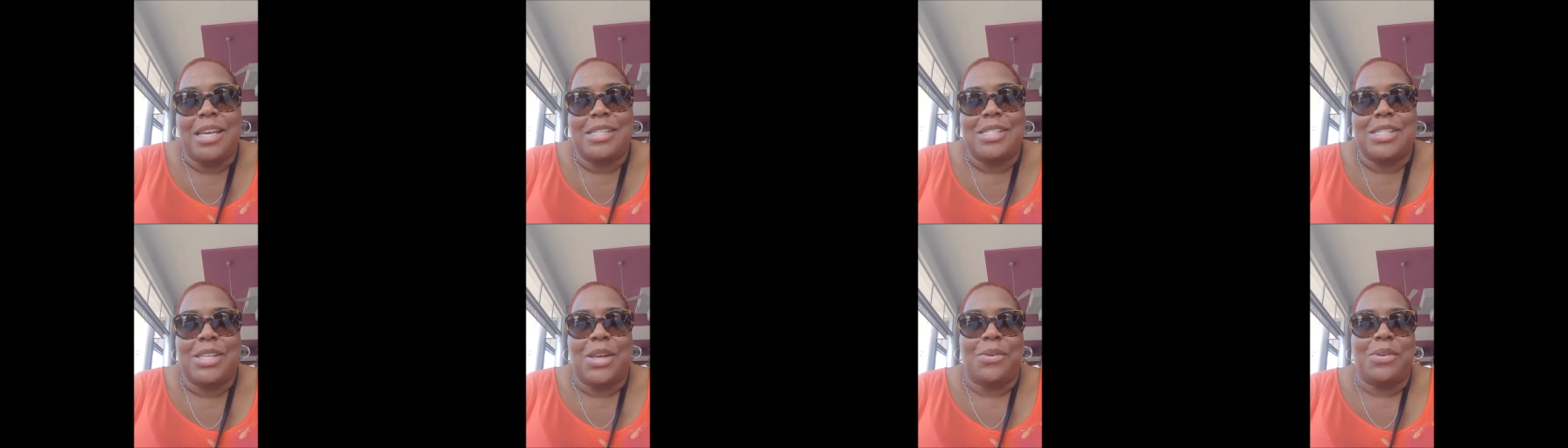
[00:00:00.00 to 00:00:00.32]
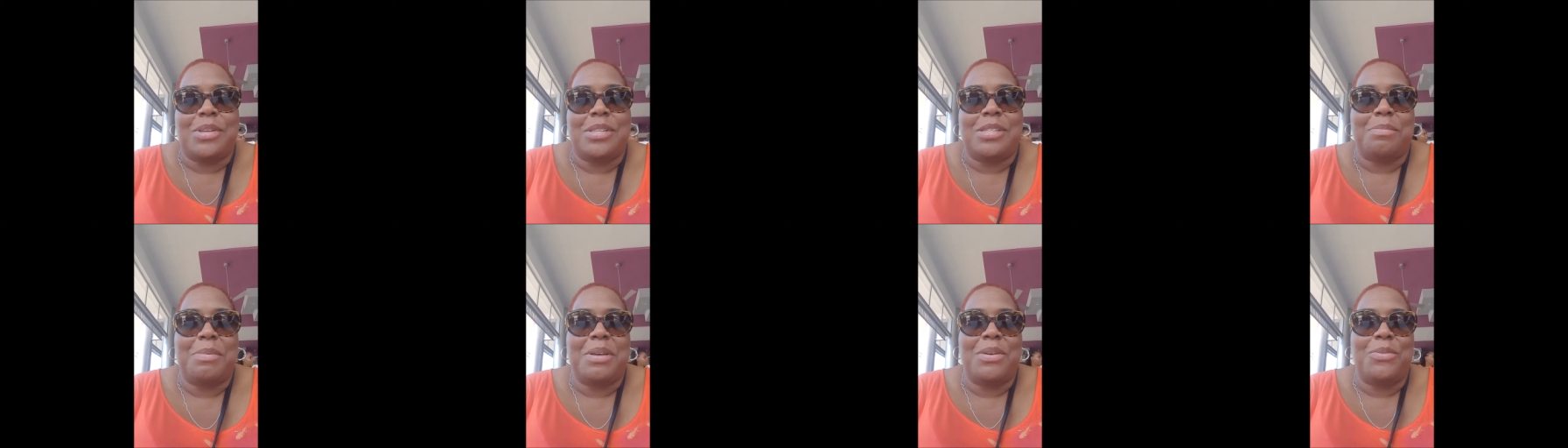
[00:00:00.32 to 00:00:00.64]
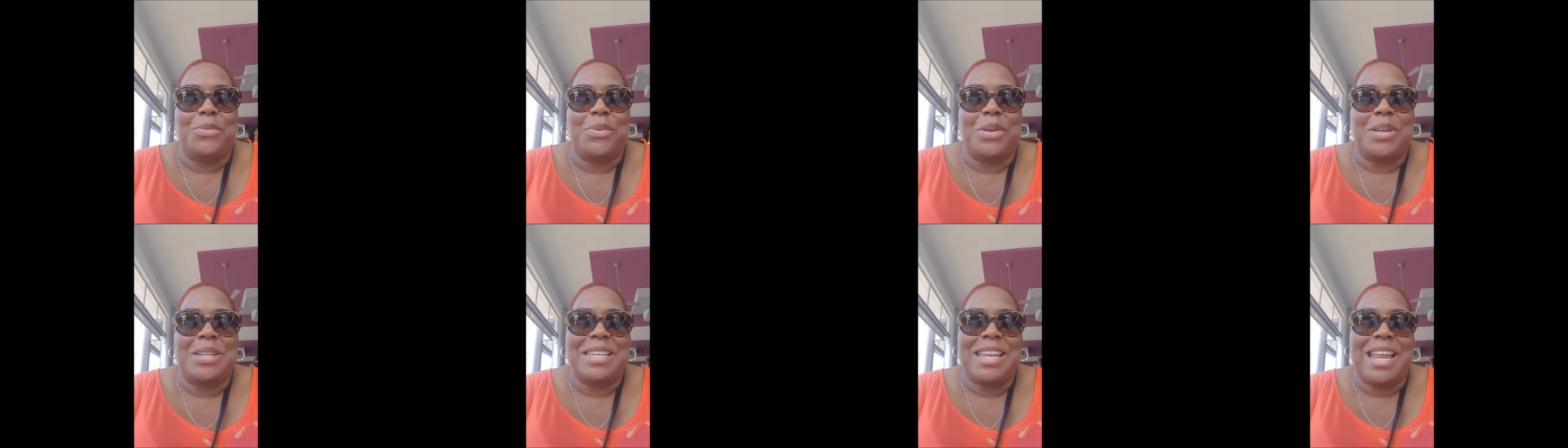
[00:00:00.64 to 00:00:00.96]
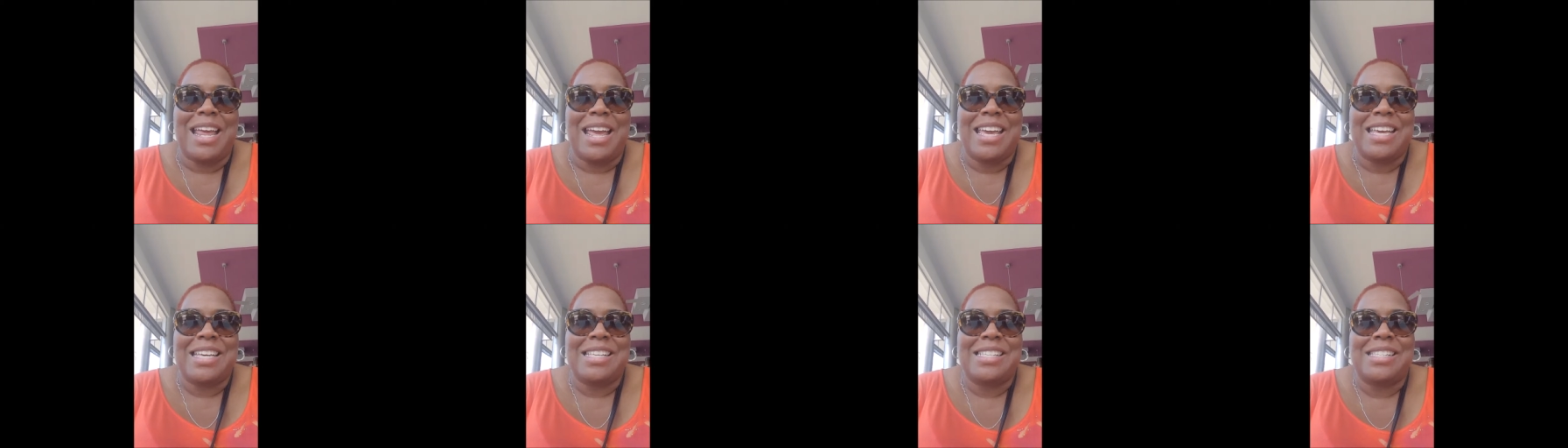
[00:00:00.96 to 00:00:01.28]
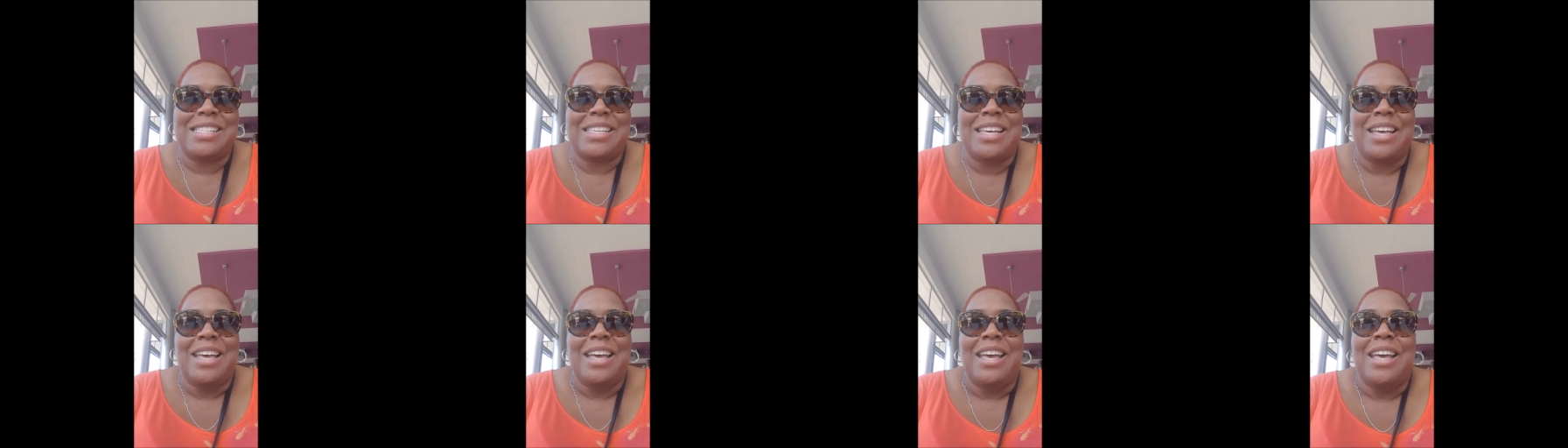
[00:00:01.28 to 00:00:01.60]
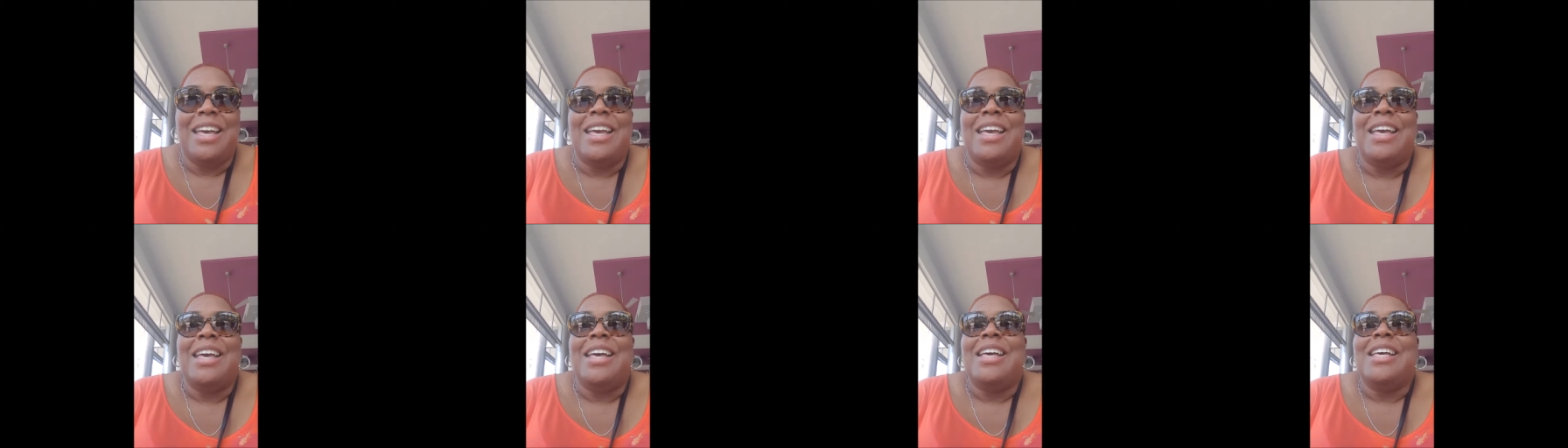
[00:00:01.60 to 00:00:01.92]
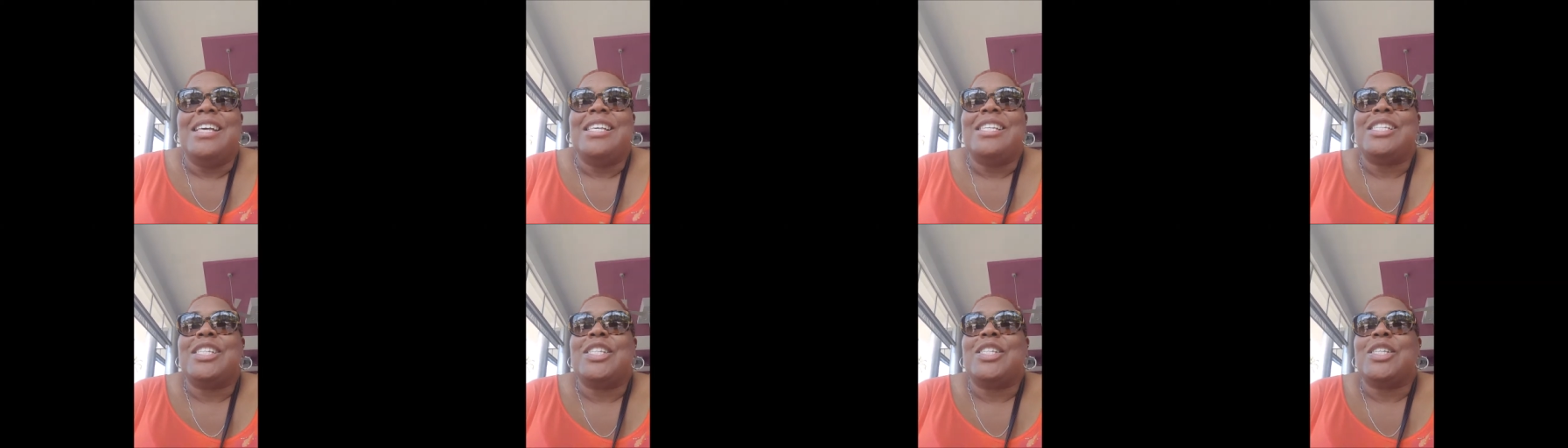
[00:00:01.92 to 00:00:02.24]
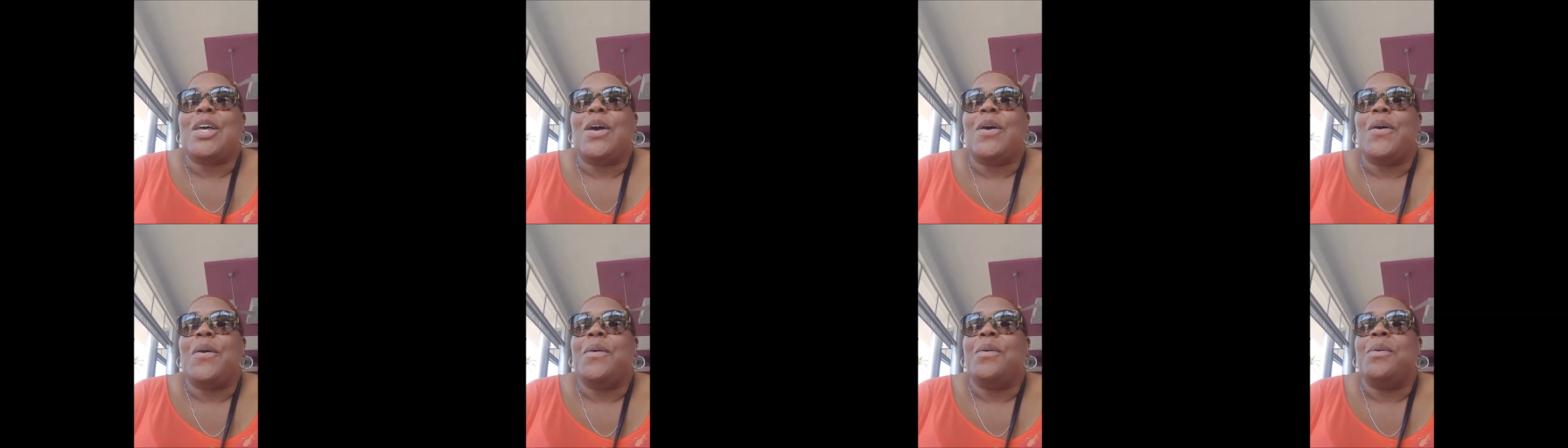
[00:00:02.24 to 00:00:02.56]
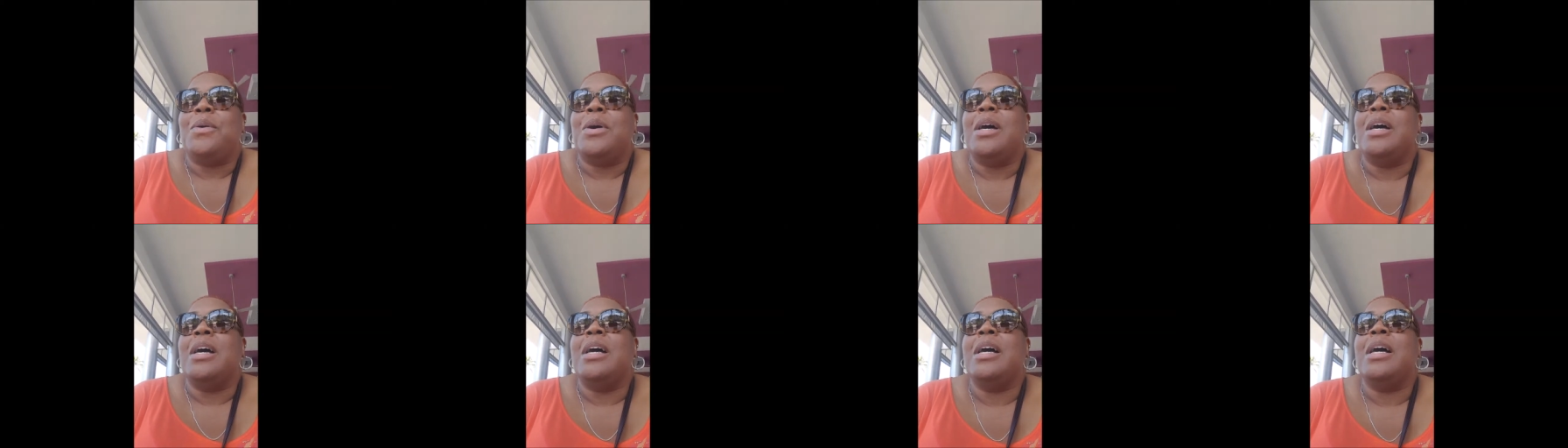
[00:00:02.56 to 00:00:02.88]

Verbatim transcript: So it's been real nice. So,